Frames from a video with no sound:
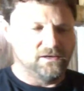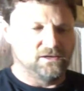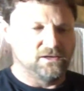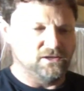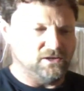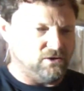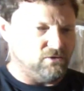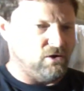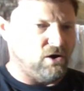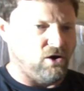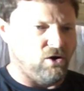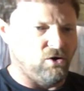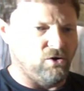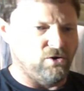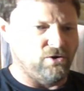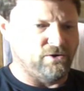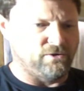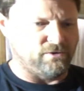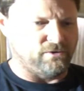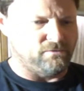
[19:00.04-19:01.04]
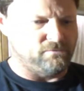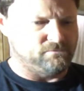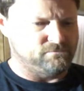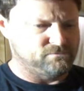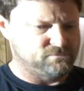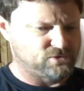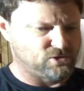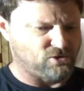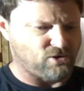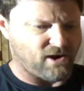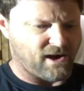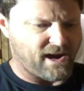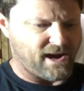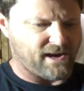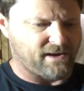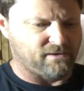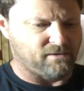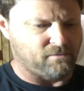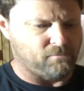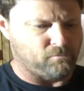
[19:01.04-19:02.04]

you know, hard or crack or